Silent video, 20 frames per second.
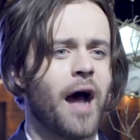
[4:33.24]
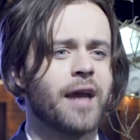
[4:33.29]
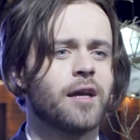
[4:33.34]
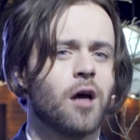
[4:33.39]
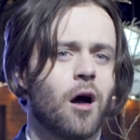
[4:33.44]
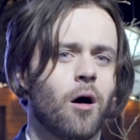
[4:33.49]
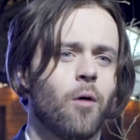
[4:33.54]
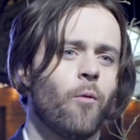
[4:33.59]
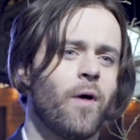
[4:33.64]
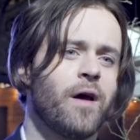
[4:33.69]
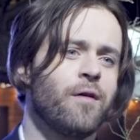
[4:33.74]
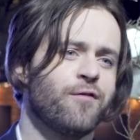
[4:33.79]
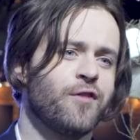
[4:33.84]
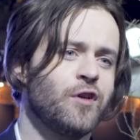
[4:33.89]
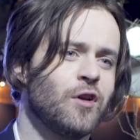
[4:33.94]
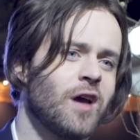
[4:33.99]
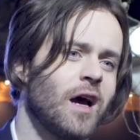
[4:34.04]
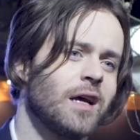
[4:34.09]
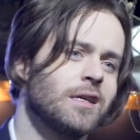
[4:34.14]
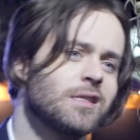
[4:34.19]
I can't wait for
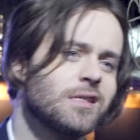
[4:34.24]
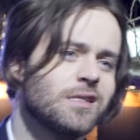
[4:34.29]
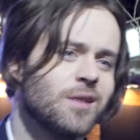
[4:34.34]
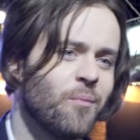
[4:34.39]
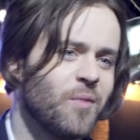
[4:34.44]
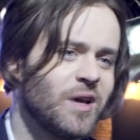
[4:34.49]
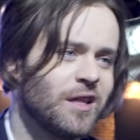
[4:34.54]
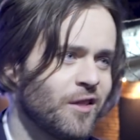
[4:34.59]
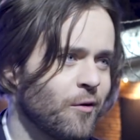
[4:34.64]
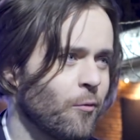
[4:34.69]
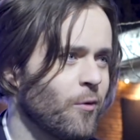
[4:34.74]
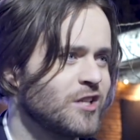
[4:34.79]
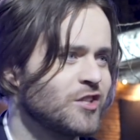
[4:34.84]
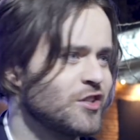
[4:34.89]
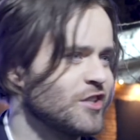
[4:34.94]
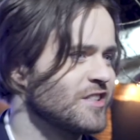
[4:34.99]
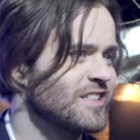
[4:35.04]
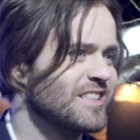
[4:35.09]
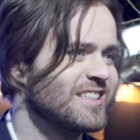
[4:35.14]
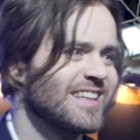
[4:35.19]
you guys to meet the
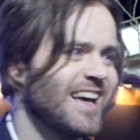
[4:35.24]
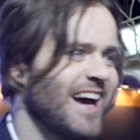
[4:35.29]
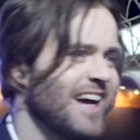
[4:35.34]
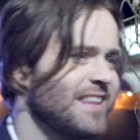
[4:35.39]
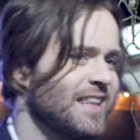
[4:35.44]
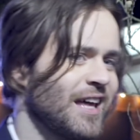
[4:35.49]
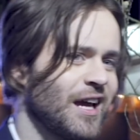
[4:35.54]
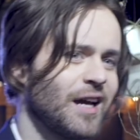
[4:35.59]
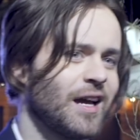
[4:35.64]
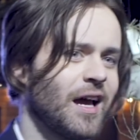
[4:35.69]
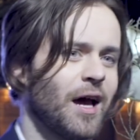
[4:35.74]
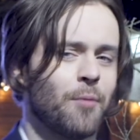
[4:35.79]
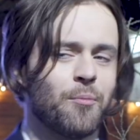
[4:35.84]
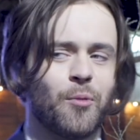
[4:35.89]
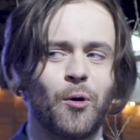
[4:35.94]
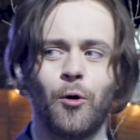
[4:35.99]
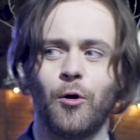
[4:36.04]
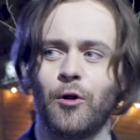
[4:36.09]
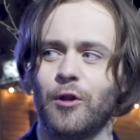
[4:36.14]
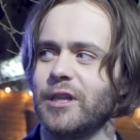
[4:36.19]
witches. I think
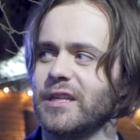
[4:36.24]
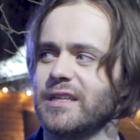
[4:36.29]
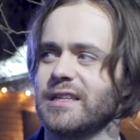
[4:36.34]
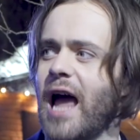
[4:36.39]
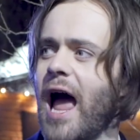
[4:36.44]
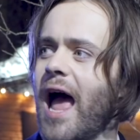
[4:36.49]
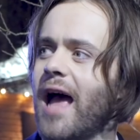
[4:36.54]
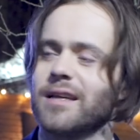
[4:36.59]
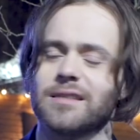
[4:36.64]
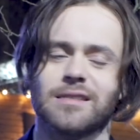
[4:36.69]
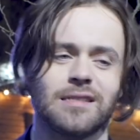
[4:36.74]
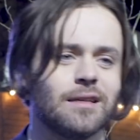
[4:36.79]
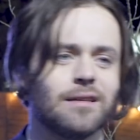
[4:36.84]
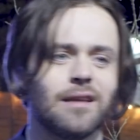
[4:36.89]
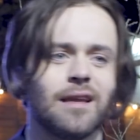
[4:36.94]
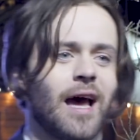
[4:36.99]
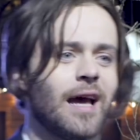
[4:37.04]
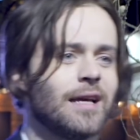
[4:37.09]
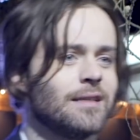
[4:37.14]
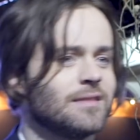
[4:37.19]
Paul and Yaz
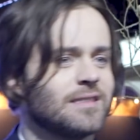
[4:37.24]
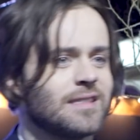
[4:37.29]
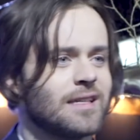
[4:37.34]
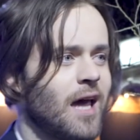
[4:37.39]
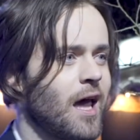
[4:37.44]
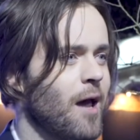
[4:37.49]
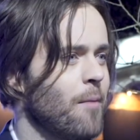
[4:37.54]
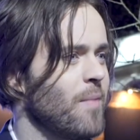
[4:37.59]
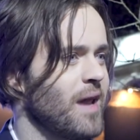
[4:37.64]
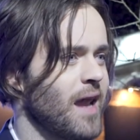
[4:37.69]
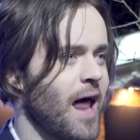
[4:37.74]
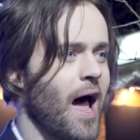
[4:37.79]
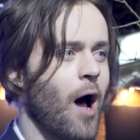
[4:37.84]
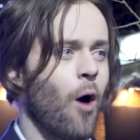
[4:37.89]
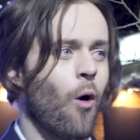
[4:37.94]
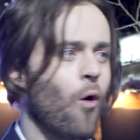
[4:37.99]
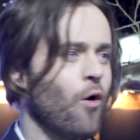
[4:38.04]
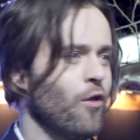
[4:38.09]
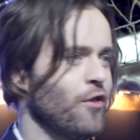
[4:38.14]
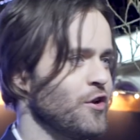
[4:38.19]
and Kim and
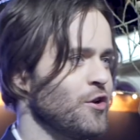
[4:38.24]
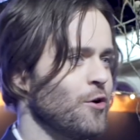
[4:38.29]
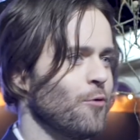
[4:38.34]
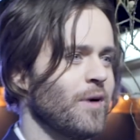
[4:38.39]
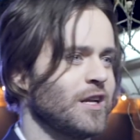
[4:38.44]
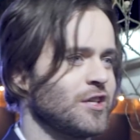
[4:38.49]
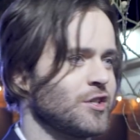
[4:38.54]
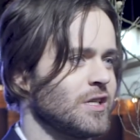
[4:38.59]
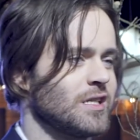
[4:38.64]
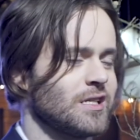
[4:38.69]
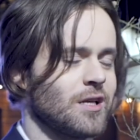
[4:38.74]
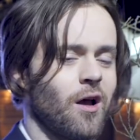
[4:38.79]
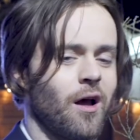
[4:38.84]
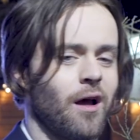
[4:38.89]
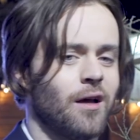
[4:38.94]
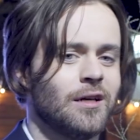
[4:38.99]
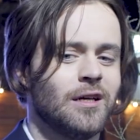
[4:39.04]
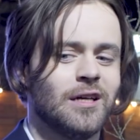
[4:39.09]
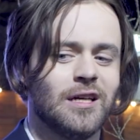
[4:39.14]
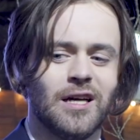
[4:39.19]
all the new witches
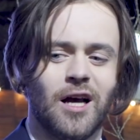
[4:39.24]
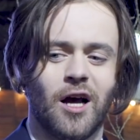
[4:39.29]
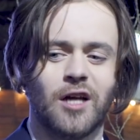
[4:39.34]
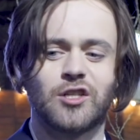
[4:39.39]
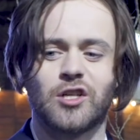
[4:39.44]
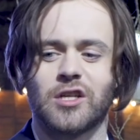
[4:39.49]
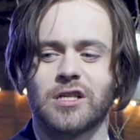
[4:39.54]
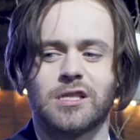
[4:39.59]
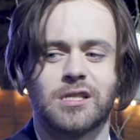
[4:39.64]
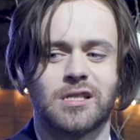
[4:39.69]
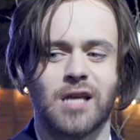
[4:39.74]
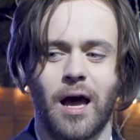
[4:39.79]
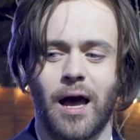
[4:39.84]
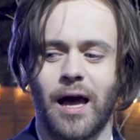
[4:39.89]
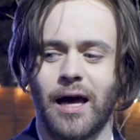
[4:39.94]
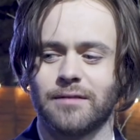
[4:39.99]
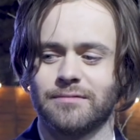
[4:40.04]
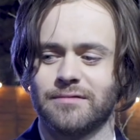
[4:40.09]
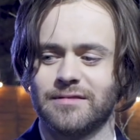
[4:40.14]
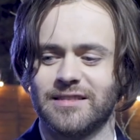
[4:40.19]
are just
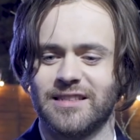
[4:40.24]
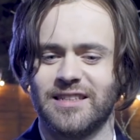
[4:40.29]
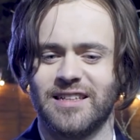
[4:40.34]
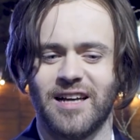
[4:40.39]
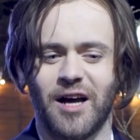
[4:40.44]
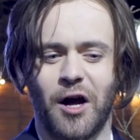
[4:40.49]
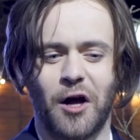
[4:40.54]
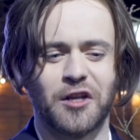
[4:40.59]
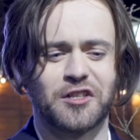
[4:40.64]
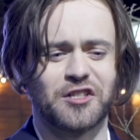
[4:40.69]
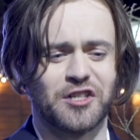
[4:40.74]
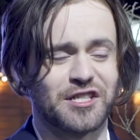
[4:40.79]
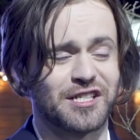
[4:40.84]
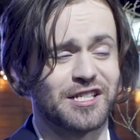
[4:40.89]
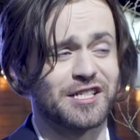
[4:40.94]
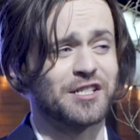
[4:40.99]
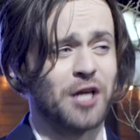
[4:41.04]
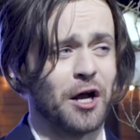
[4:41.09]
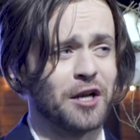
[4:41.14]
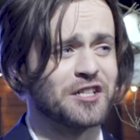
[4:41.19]

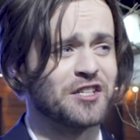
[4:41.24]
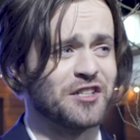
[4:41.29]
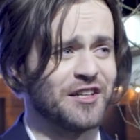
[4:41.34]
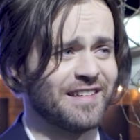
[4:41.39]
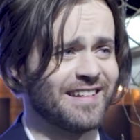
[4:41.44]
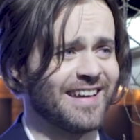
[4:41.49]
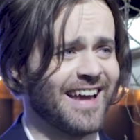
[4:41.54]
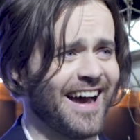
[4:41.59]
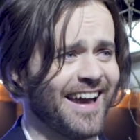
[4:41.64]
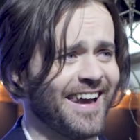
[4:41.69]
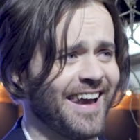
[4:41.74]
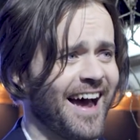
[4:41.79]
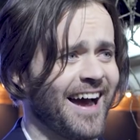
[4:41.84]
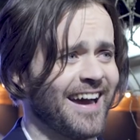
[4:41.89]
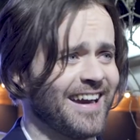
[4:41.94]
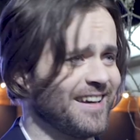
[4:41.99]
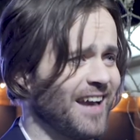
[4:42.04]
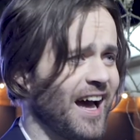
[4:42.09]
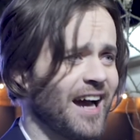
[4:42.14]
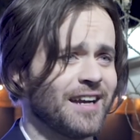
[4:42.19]
astonishing, and
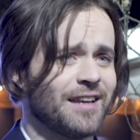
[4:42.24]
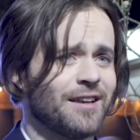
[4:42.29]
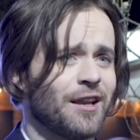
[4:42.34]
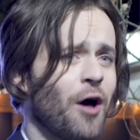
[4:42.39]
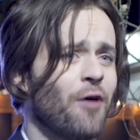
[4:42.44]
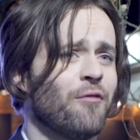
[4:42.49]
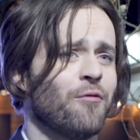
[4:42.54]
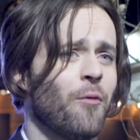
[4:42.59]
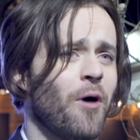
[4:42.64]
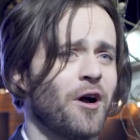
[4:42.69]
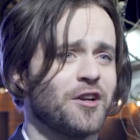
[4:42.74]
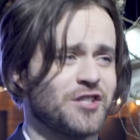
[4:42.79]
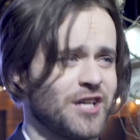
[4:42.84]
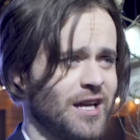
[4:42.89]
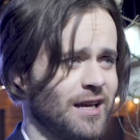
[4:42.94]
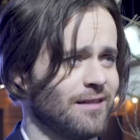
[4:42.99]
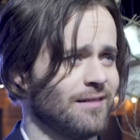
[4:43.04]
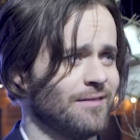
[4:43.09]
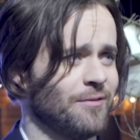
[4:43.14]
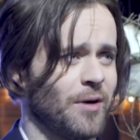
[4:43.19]
I love
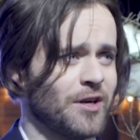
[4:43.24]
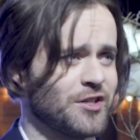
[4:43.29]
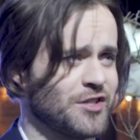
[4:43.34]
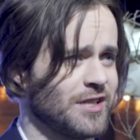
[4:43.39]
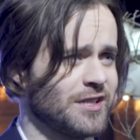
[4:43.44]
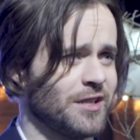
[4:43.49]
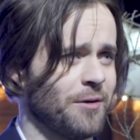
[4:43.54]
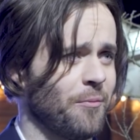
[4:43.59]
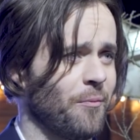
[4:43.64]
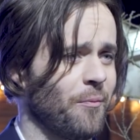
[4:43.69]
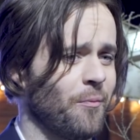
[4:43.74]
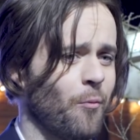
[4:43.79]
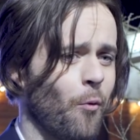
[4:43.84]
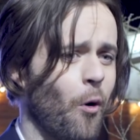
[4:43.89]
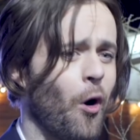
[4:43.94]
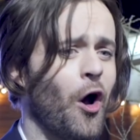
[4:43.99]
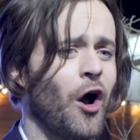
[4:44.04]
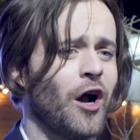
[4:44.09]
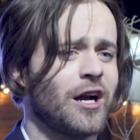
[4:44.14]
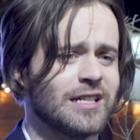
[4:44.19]
watching them
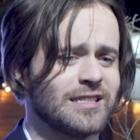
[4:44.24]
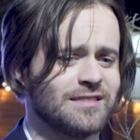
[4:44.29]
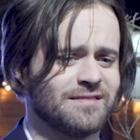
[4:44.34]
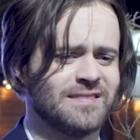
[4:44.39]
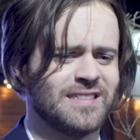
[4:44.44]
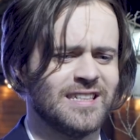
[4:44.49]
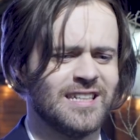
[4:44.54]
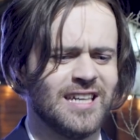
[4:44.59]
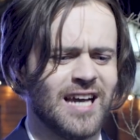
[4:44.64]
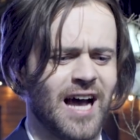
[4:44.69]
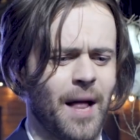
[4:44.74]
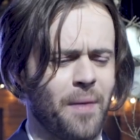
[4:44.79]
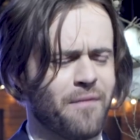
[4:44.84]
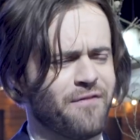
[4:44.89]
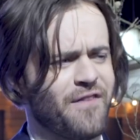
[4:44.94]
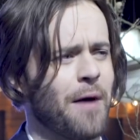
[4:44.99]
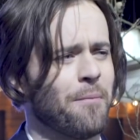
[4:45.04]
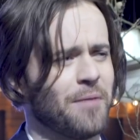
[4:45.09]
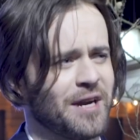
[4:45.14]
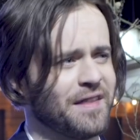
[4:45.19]
work and the
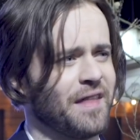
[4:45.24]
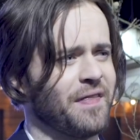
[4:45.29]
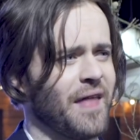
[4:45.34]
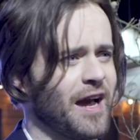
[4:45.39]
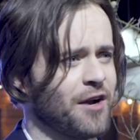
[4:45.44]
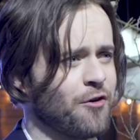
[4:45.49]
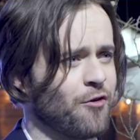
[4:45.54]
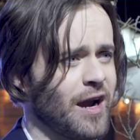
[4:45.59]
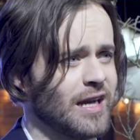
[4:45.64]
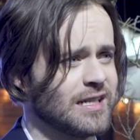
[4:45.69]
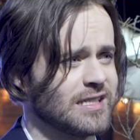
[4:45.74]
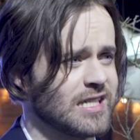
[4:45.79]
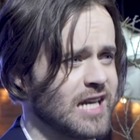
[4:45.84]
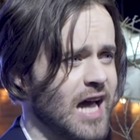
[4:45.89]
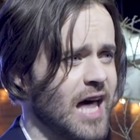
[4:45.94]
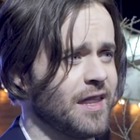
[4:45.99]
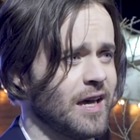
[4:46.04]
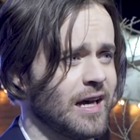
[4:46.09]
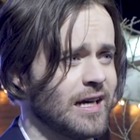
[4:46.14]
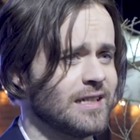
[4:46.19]
family that they're creating
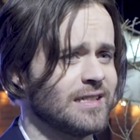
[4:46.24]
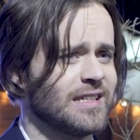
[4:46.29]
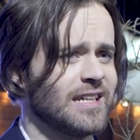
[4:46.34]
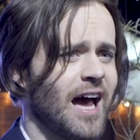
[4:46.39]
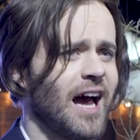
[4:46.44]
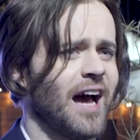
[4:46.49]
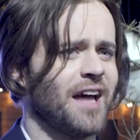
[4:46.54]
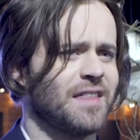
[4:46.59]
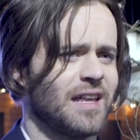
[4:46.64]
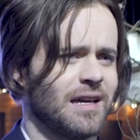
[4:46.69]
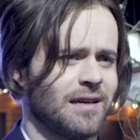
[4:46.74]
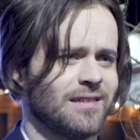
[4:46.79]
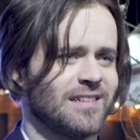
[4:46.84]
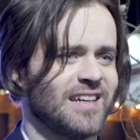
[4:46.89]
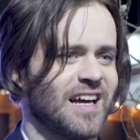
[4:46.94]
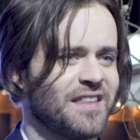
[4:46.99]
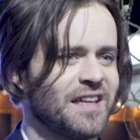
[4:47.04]
together. Yeah, I think